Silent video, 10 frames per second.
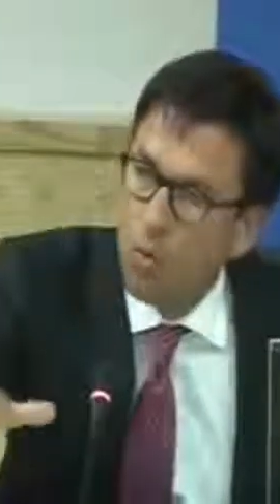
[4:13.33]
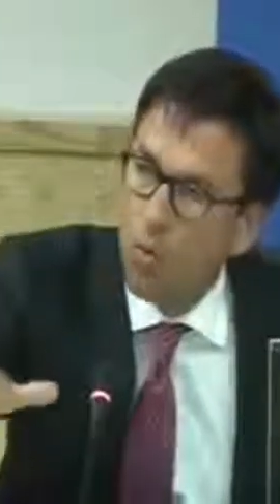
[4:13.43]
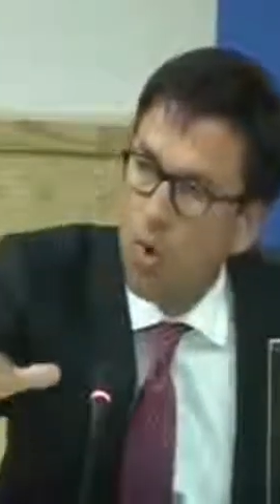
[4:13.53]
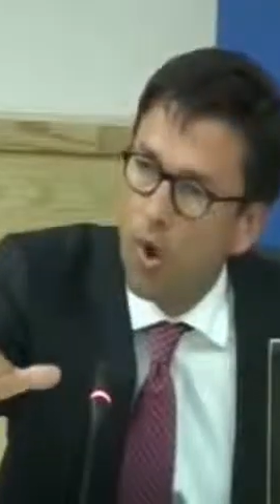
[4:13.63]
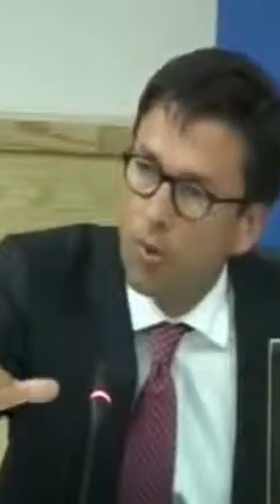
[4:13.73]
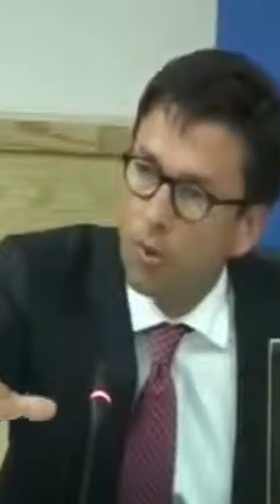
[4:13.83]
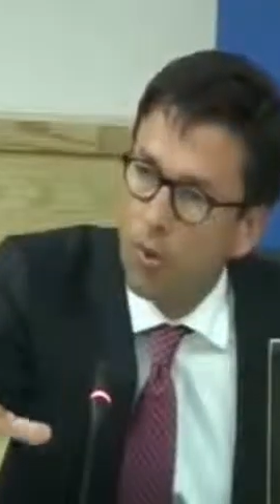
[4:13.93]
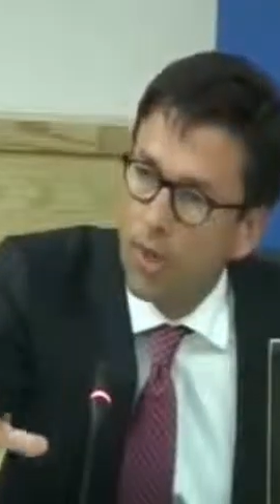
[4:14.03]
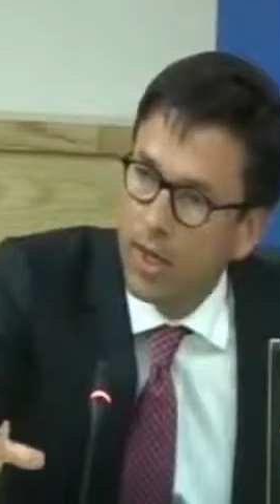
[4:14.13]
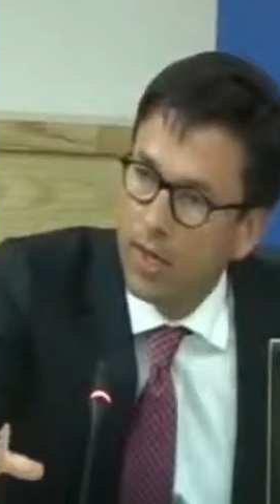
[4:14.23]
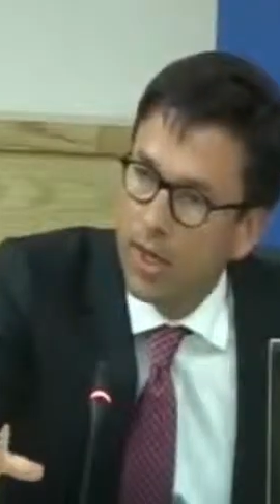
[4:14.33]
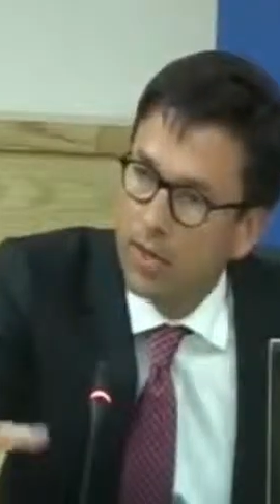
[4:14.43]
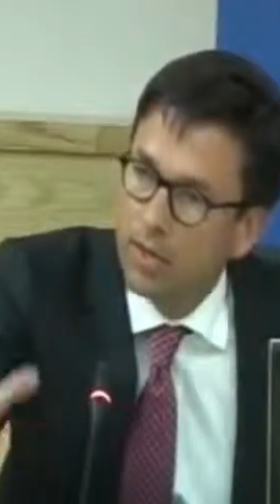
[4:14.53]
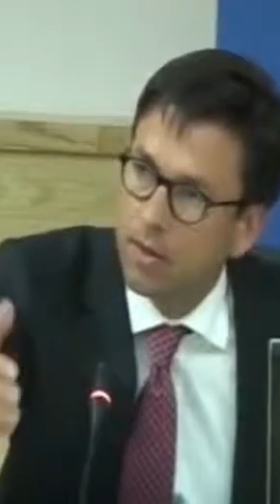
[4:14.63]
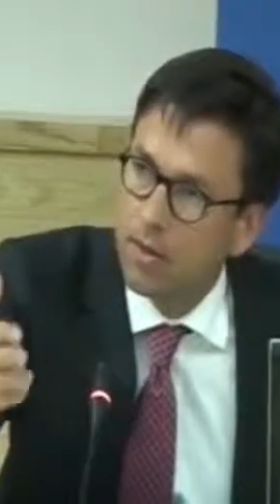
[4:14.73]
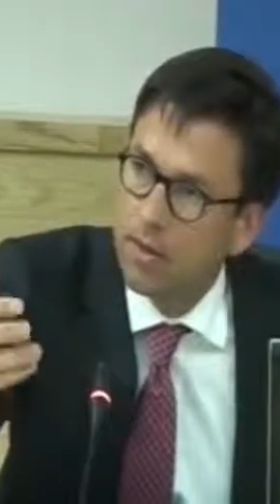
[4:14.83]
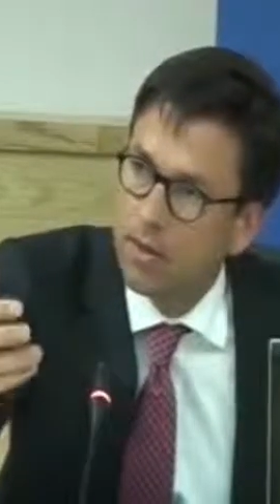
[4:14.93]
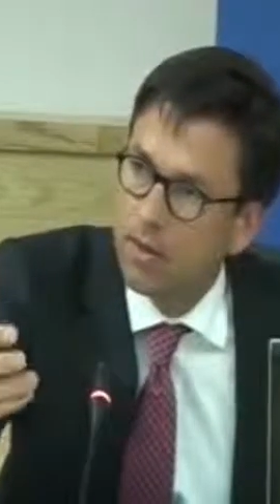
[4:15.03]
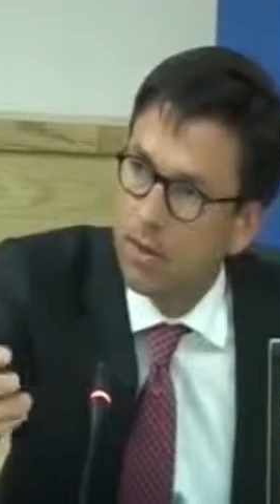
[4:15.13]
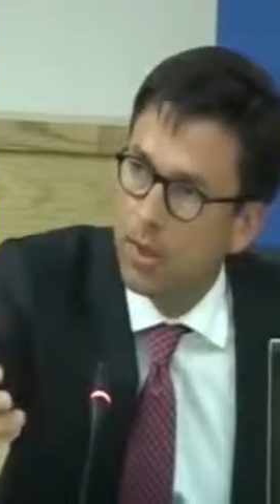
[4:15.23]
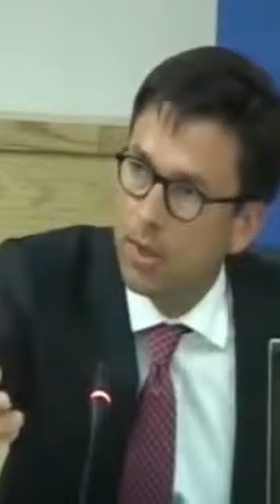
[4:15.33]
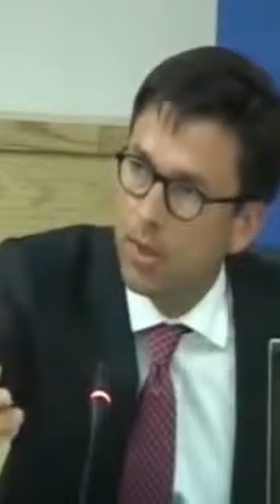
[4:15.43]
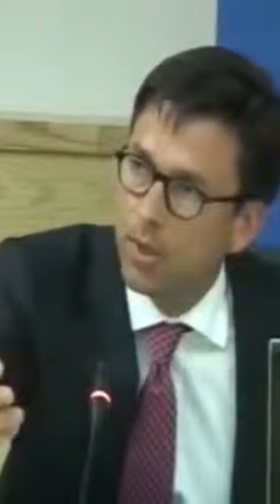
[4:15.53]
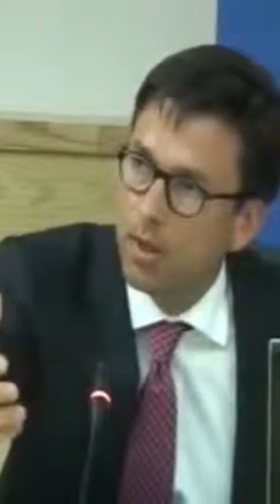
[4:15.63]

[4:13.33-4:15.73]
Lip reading: we can ask the ECB